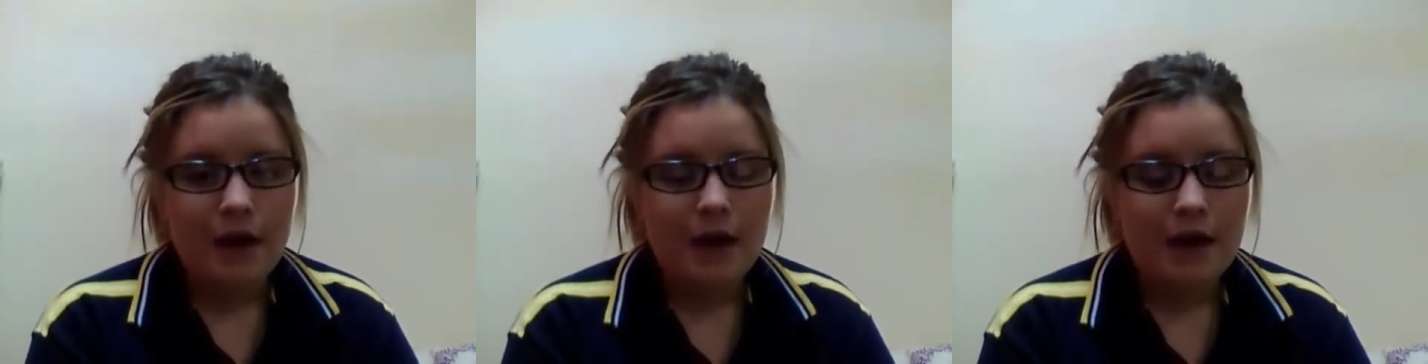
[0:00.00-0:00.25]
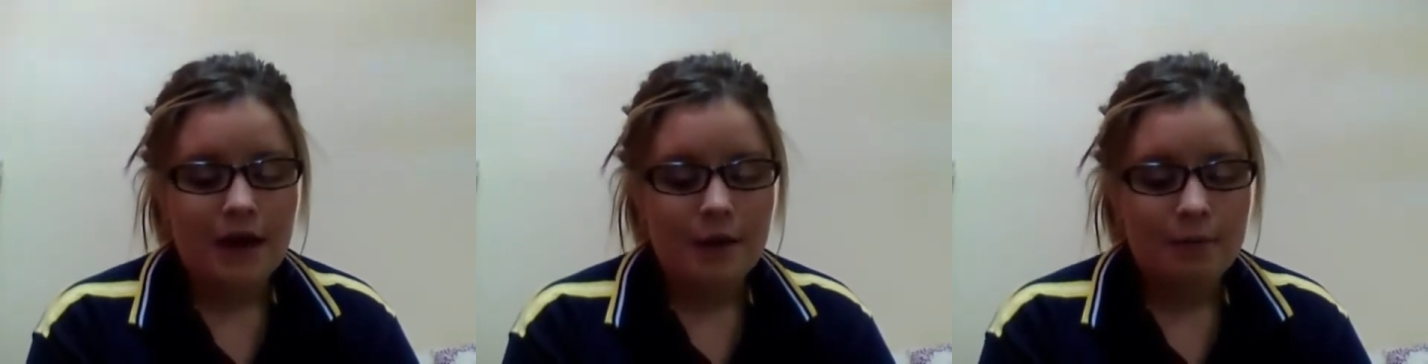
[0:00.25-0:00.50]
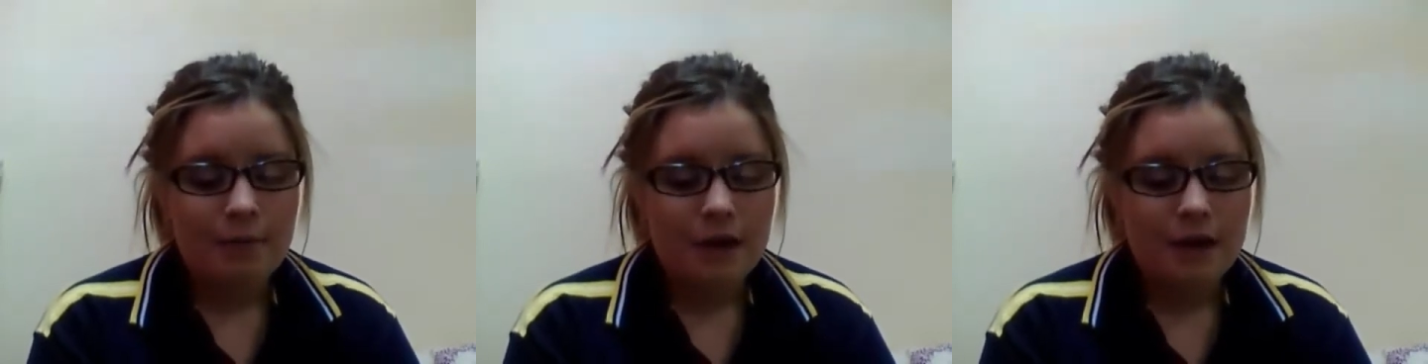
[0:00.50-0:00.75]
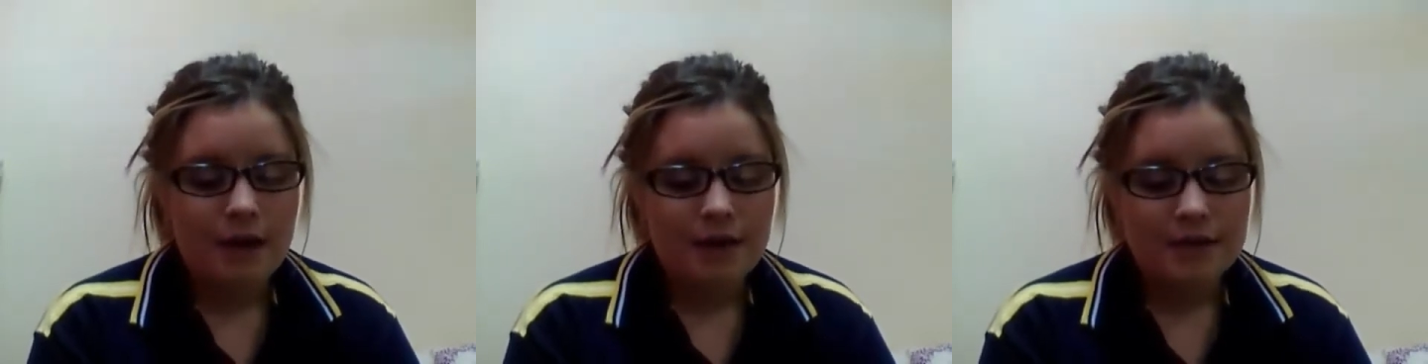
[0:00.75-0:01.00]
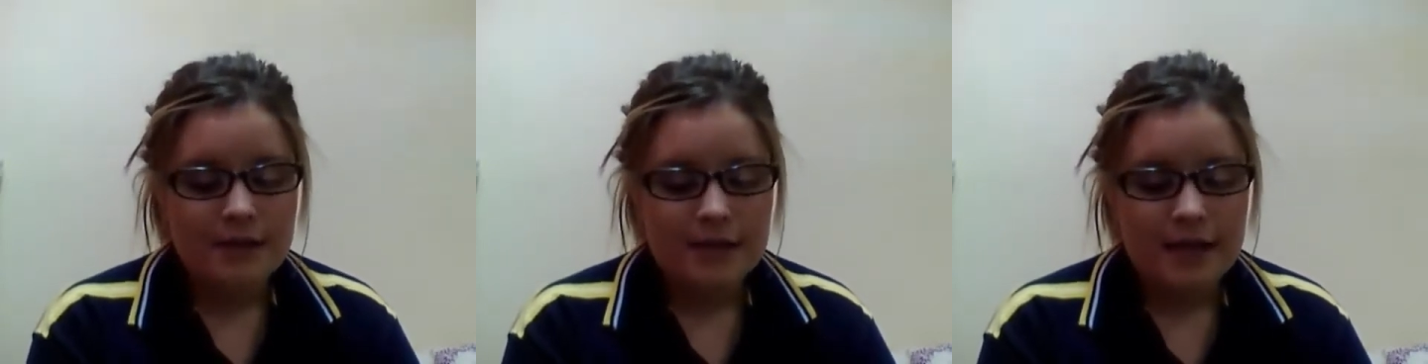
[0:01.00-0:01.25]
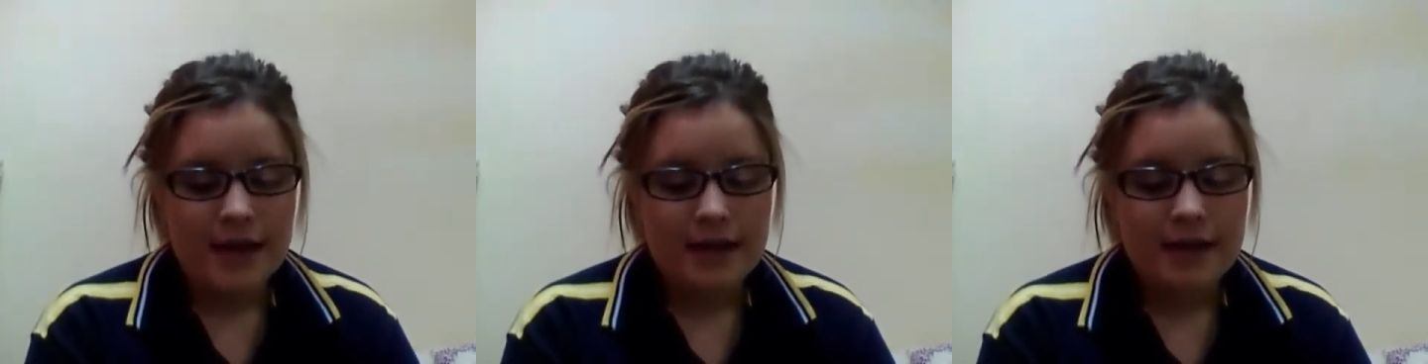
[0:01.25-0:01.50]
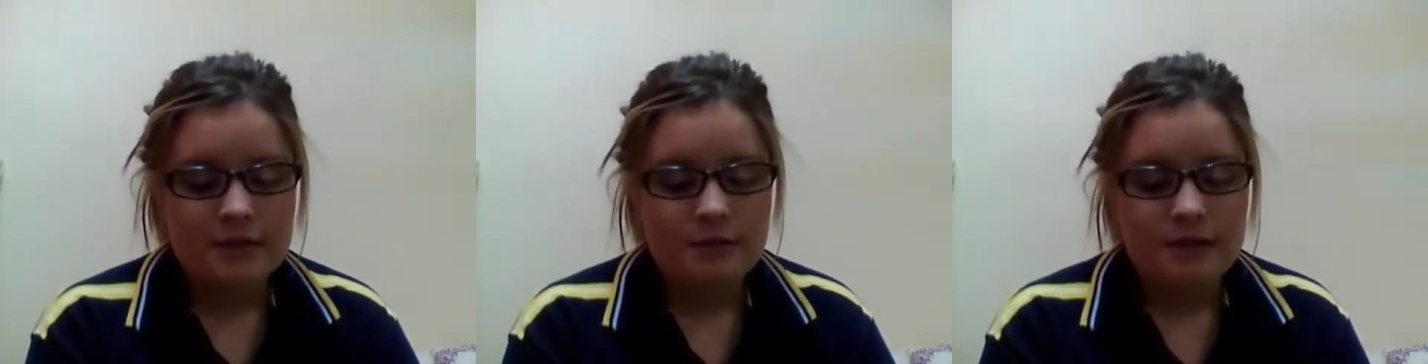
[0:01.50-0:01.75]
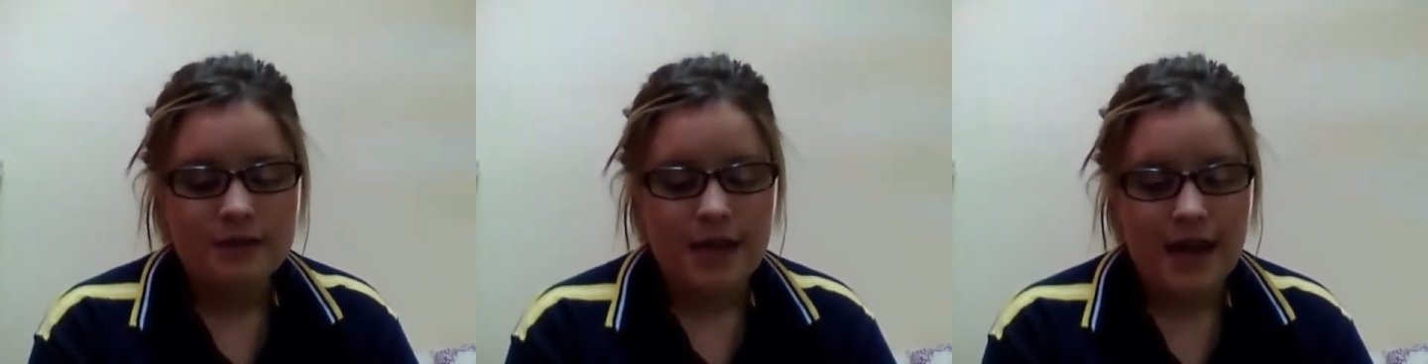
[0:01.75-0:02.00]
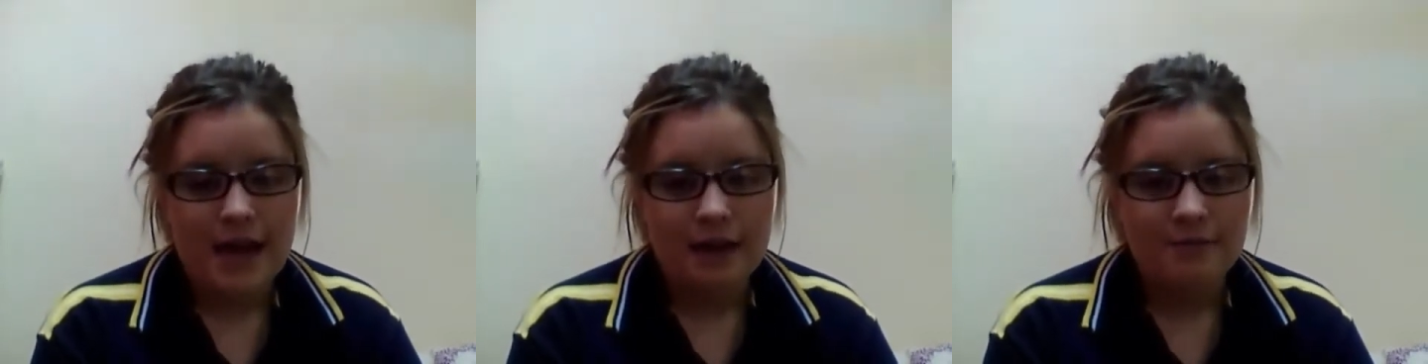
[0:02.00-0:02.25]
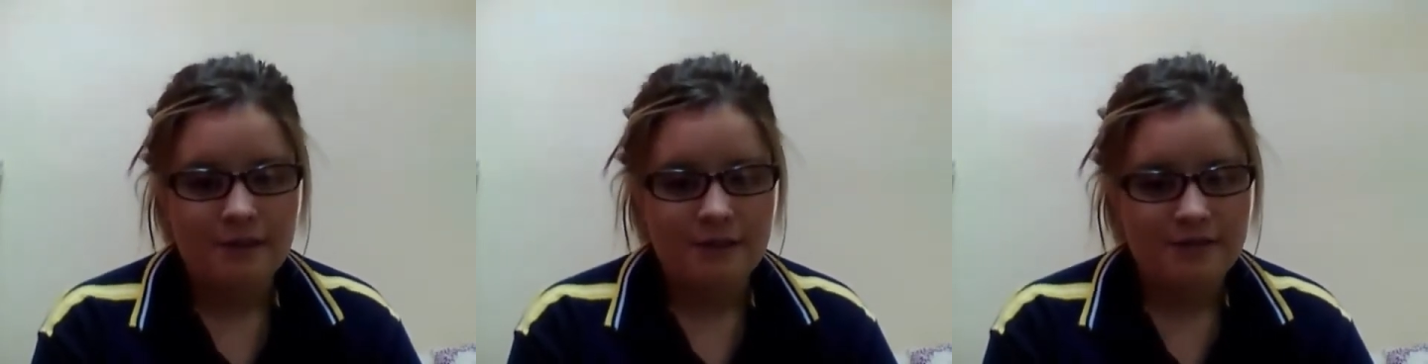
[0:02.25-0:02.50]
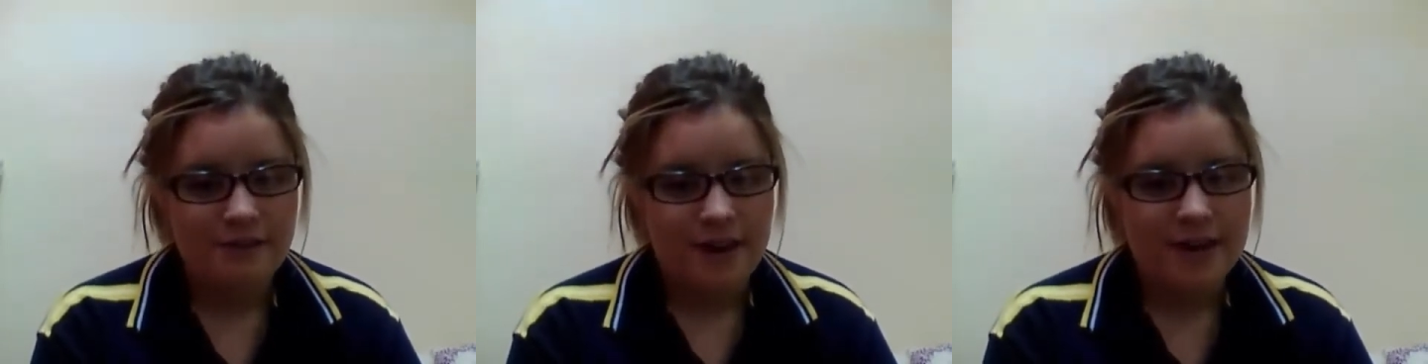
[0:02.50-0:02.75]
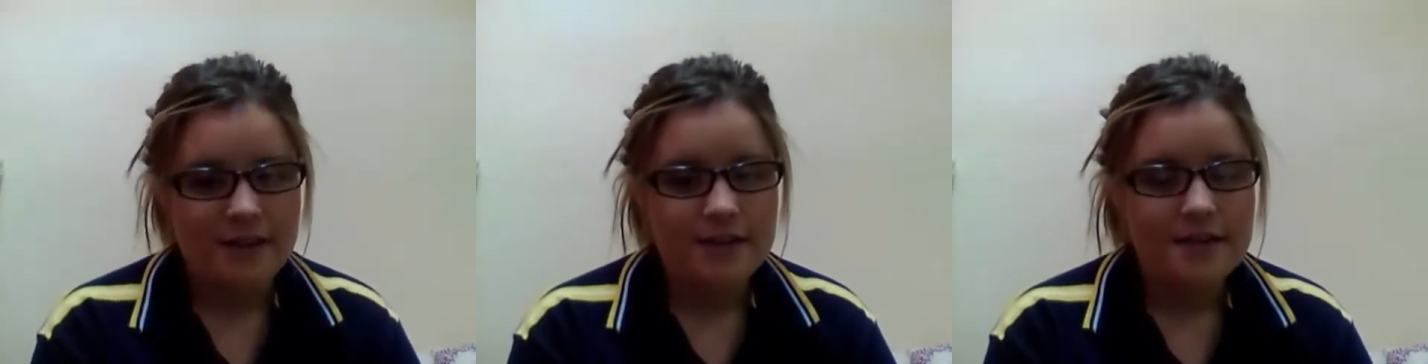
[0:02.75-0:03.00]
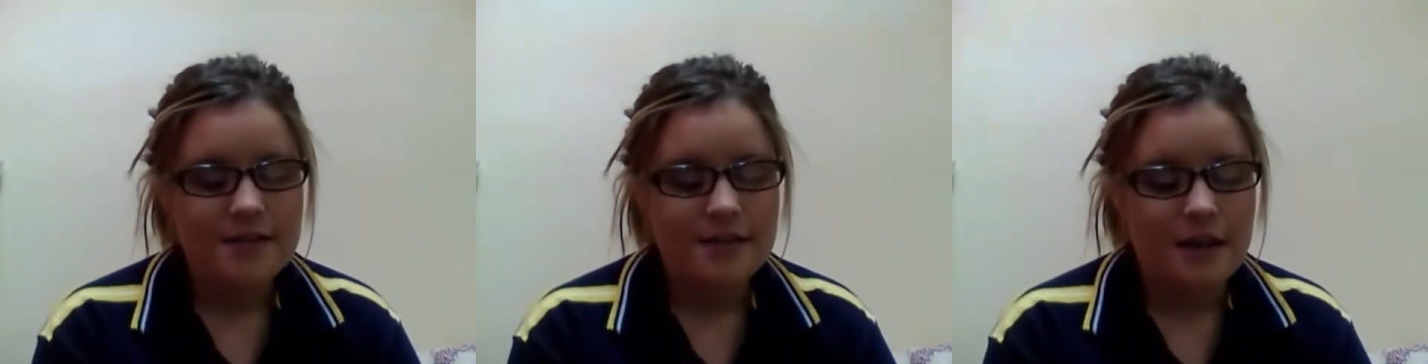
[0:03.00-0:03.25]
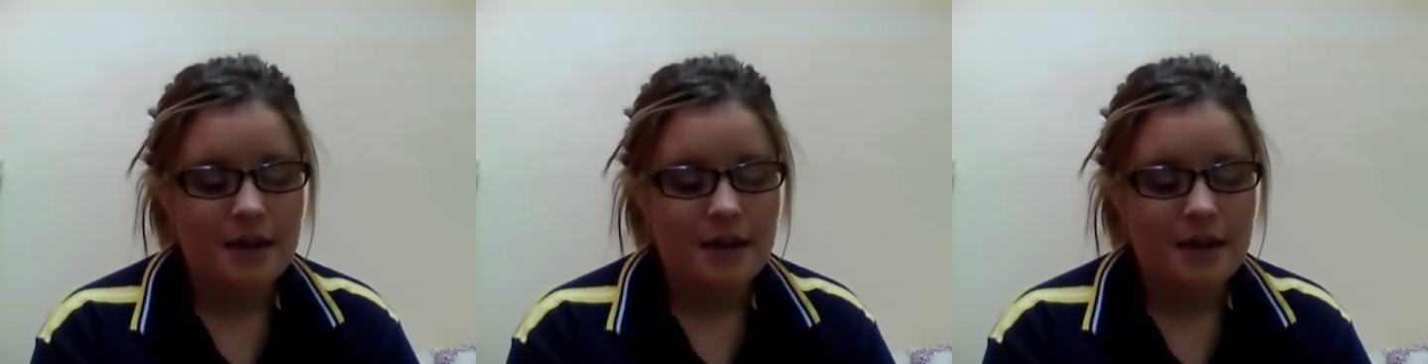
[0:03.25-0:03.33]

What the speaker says: I'd like to dedicate this one to Hannah, my friend.